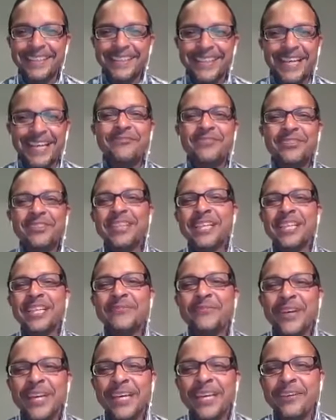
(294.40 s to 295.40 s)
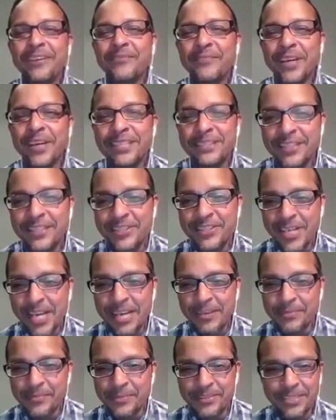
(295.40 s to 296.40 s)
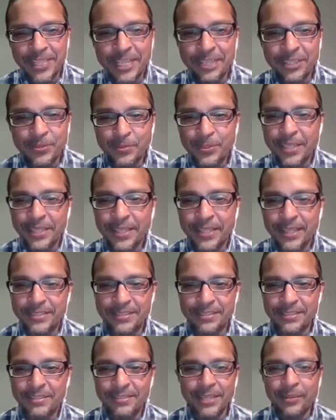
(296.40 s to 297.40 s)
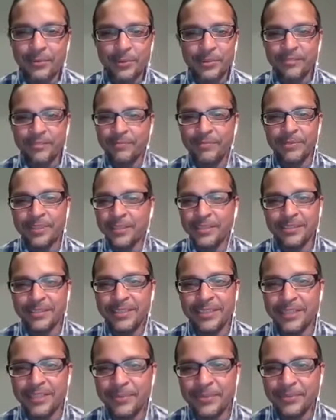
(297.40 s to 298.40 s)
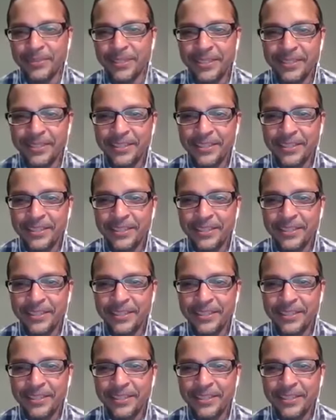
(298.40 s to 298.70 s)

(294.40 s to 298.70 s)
I feel like if I said, James, take 3 guesses, that would have been in the top 3.